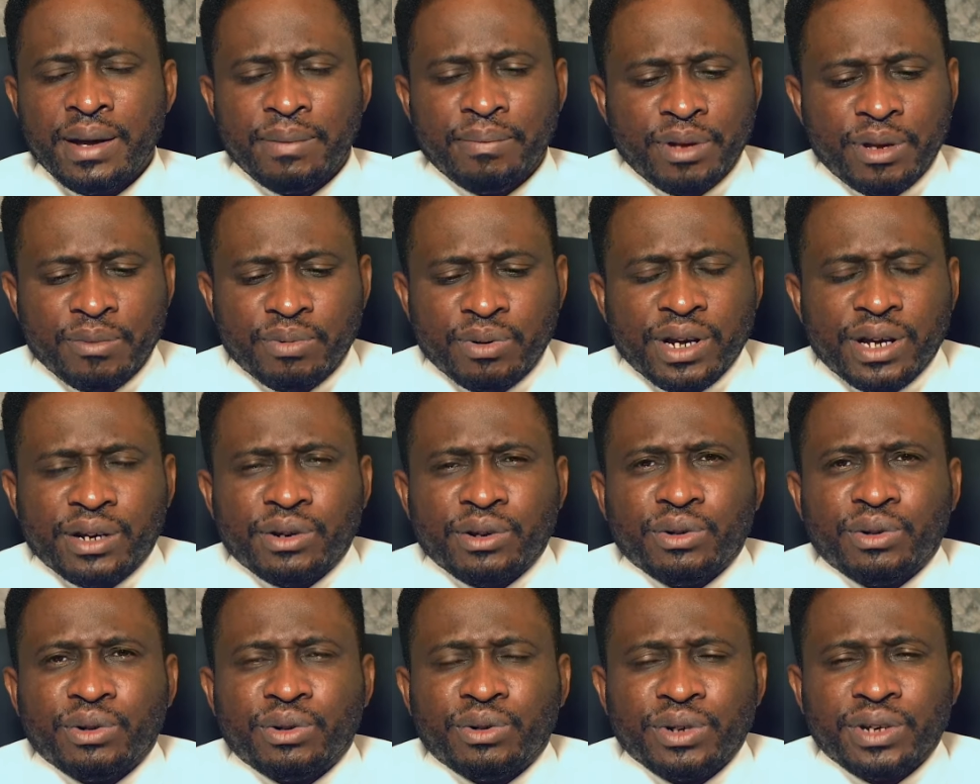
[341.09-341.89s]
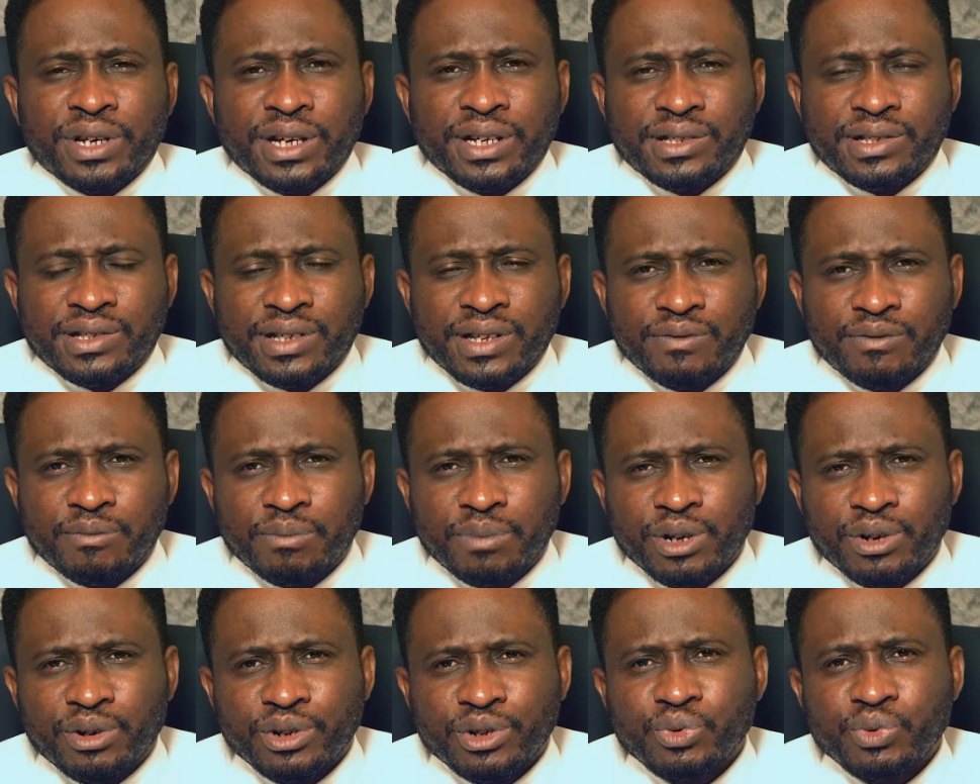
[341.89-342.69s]
People are not going to get saved
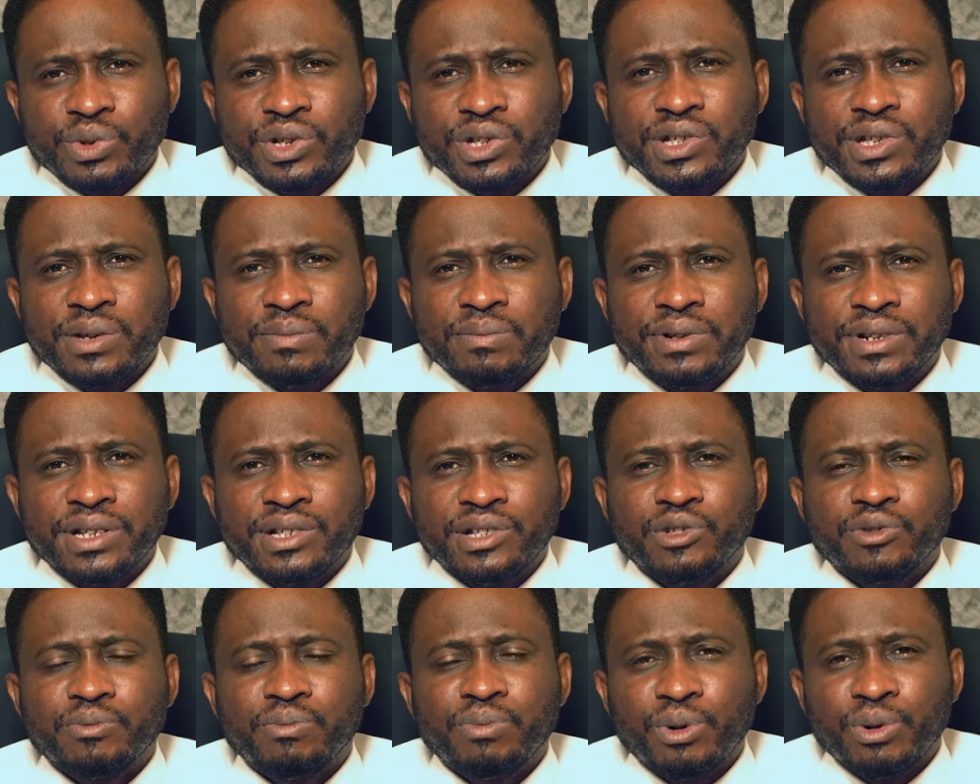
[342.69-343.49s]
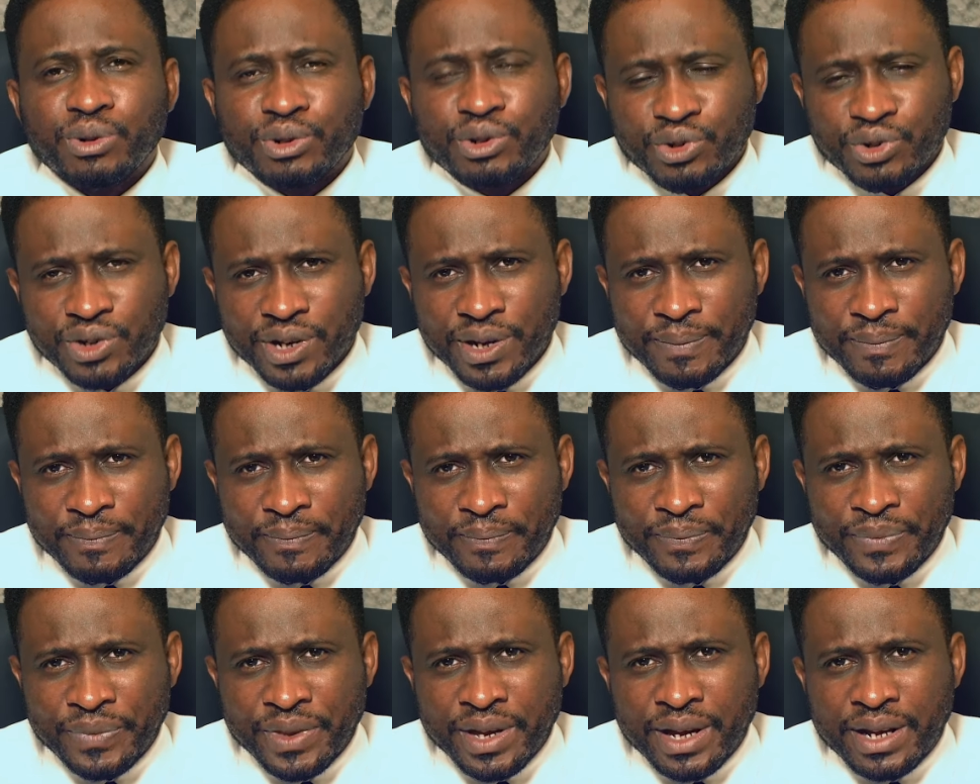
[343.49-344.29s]
because we simply spoke to
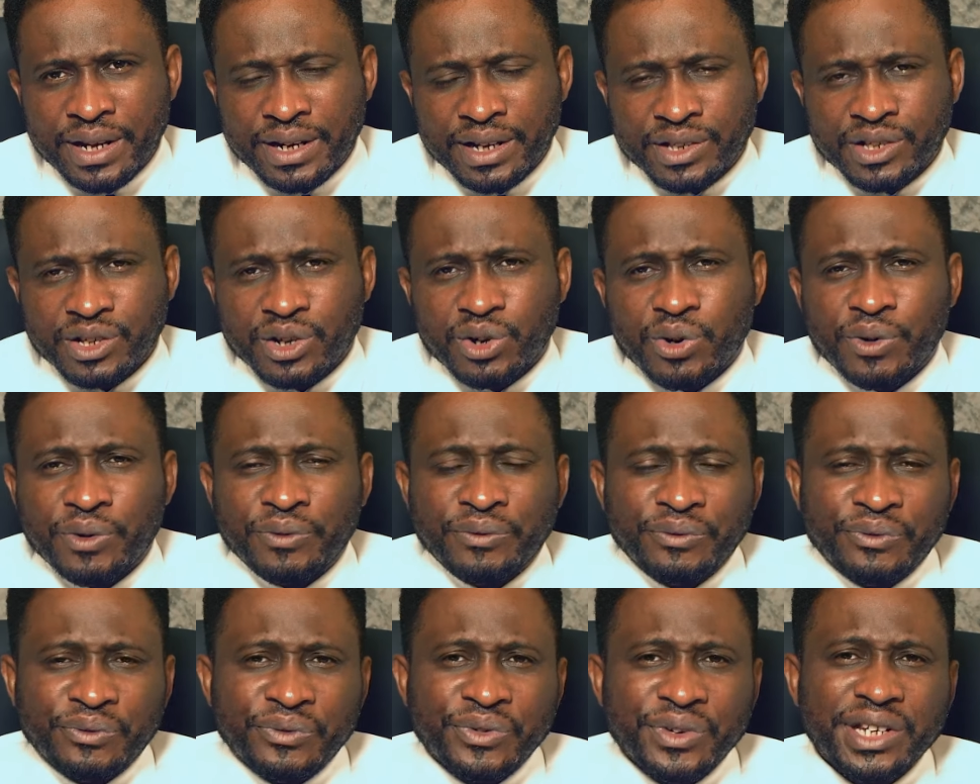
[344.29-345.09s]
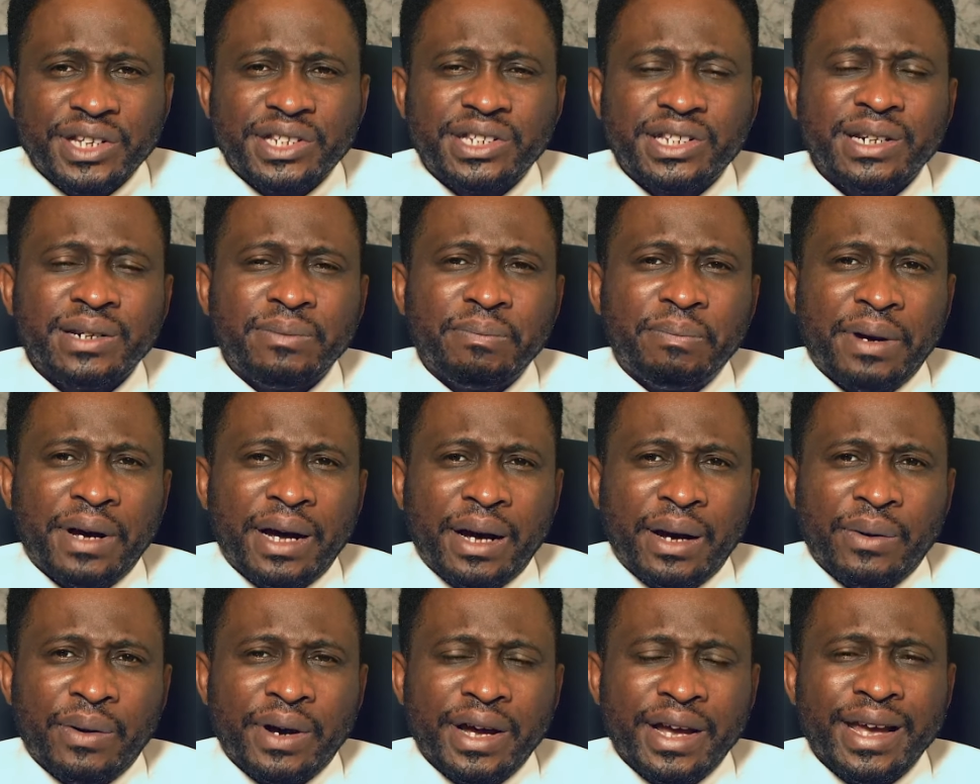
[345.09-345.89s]
them. There's a convicting
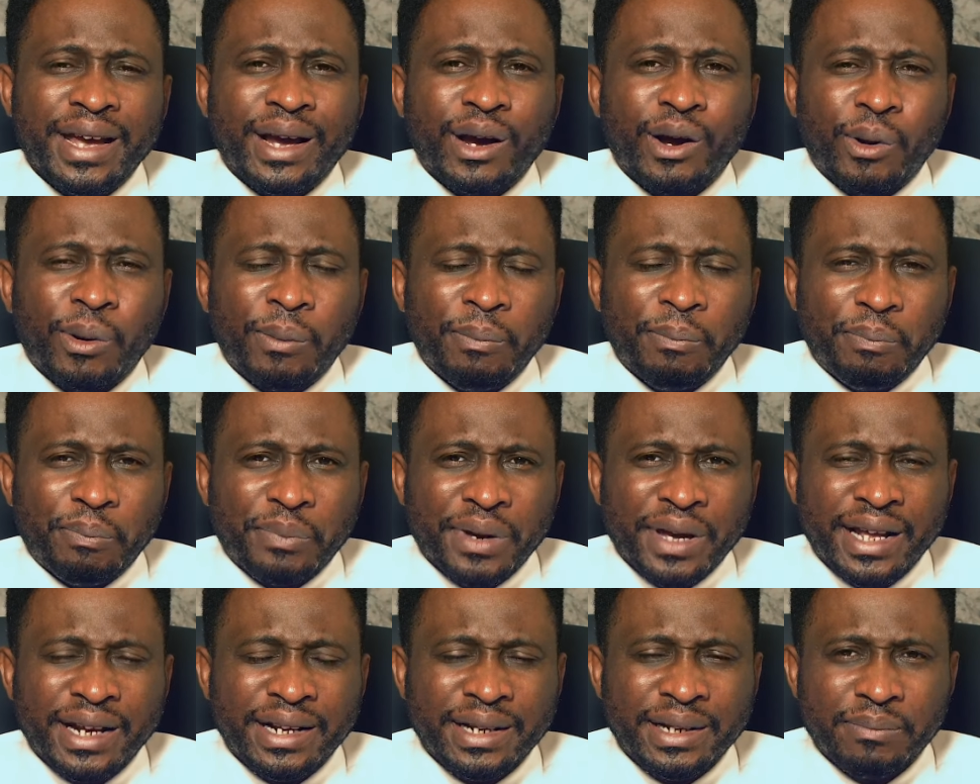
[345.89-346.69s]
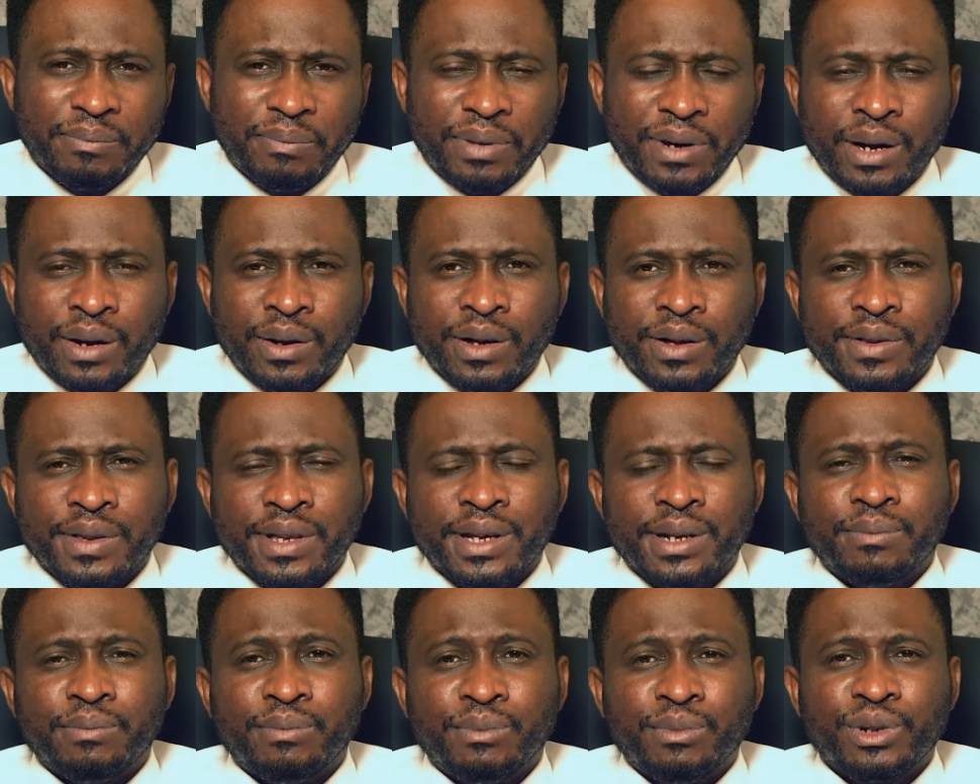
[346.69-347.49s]
power, a compelling power
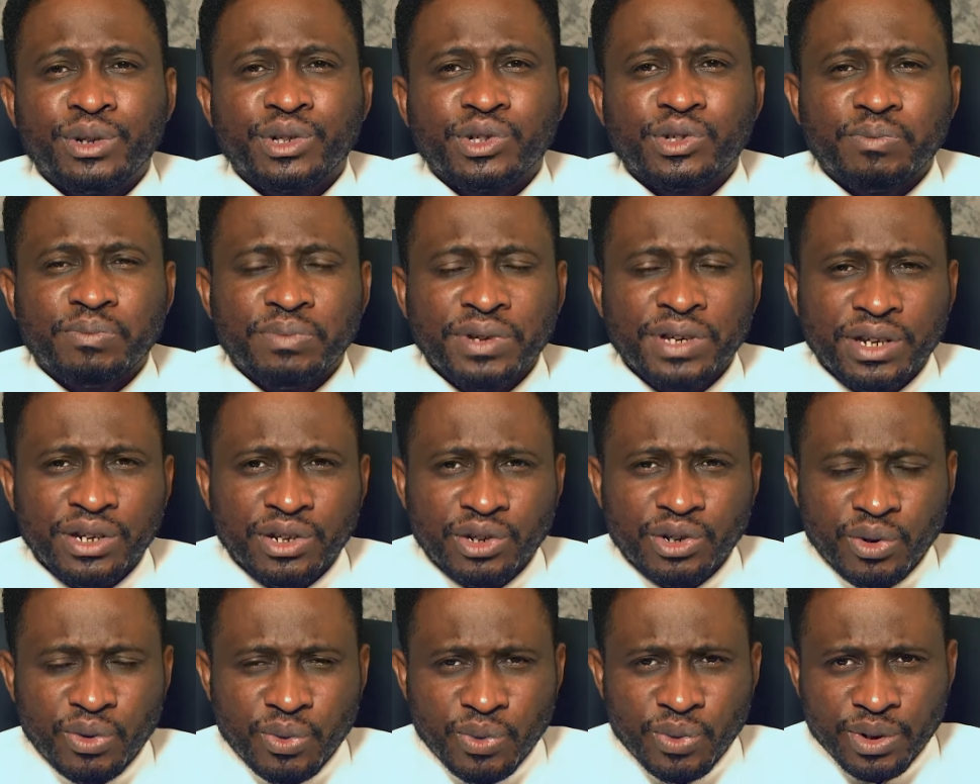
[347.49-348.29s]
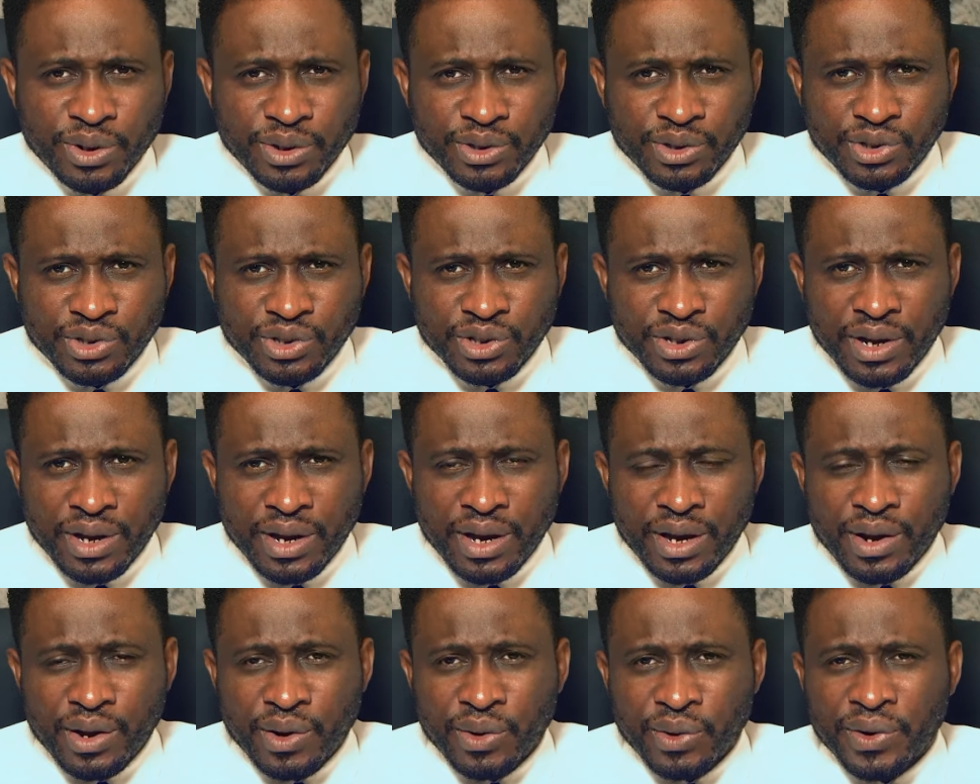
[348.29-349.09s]
that must be in your words,
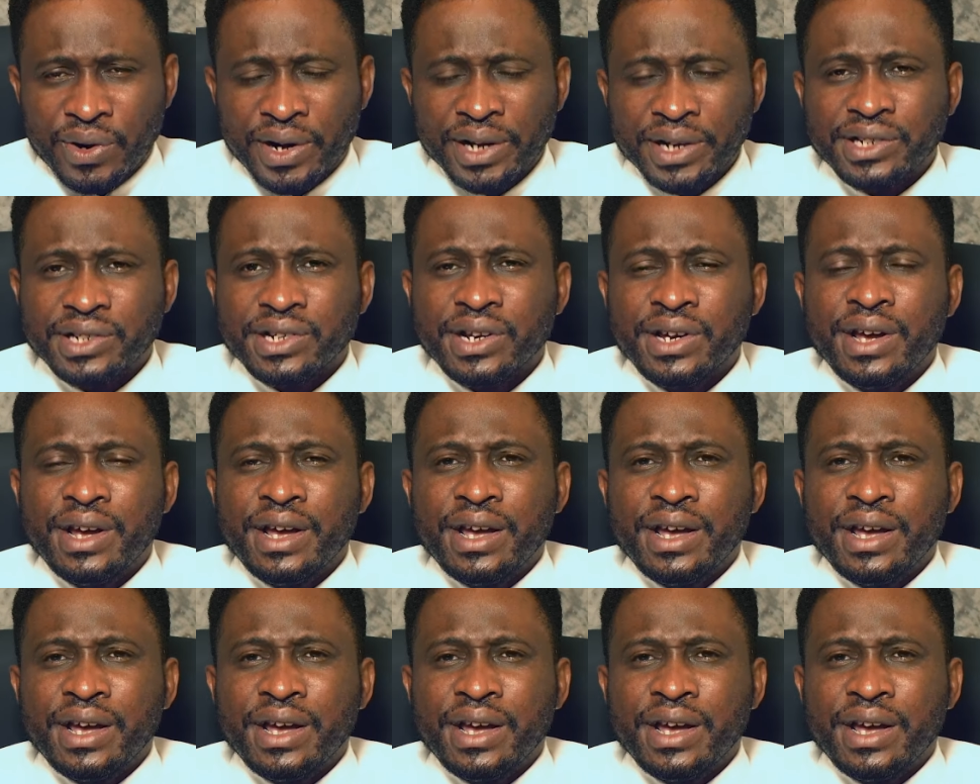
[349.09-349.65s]
all right?